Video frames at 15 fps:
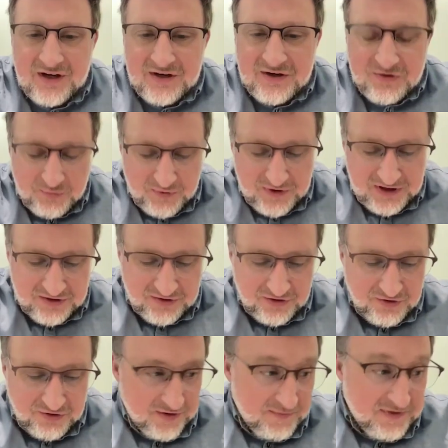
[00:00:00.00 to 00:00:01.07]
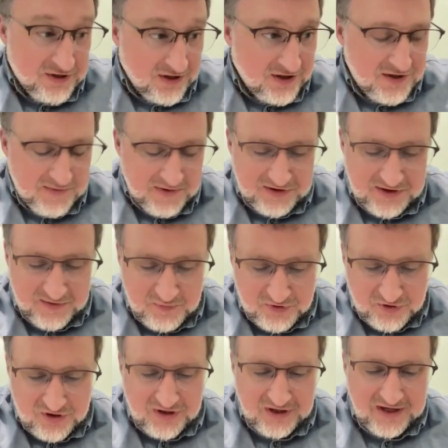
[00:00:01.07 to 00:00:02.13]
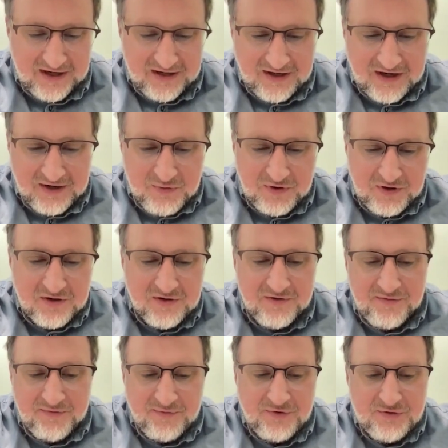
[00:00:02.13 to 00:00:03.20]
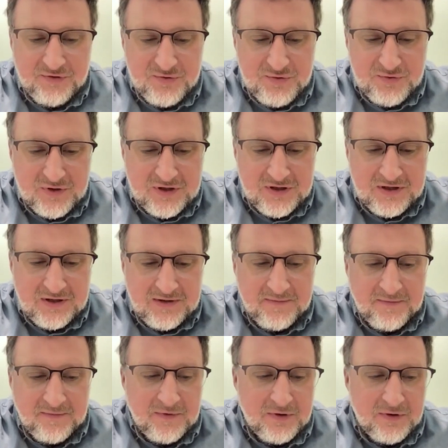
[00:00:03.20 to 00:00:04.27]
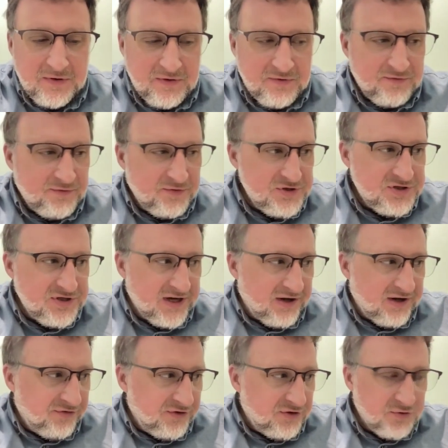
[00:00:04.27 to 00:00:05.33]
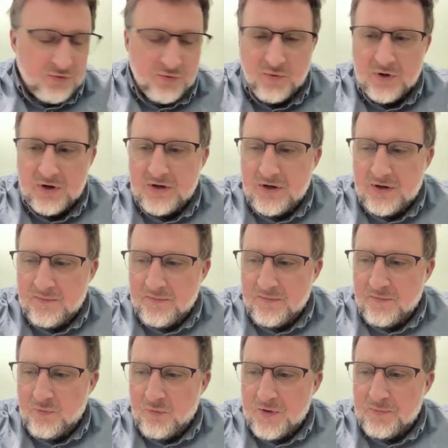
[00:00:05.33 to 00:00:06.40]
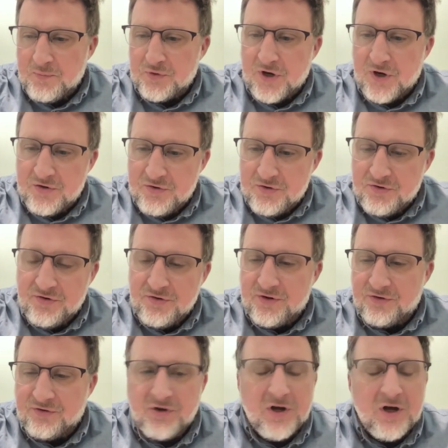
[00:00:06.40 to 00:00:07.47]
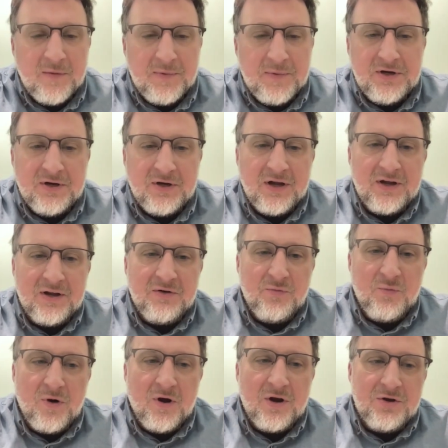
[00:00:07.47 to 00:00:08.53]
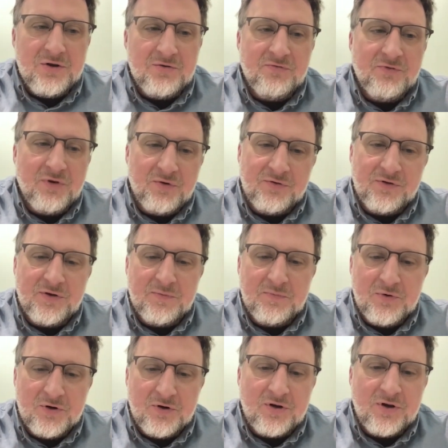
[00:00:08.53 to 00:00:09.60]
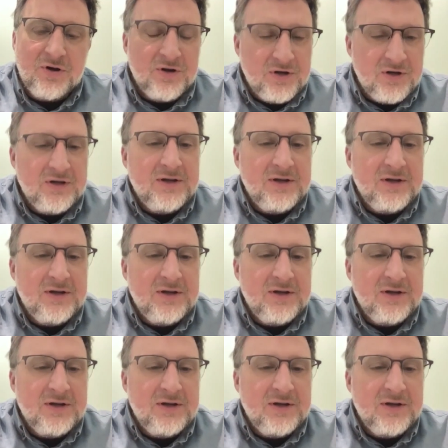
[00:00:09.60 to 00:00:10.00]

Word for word: and we are going to be talking about that book. And I would love to um, first ask you um, what brought you to this topic and why you wrote the book.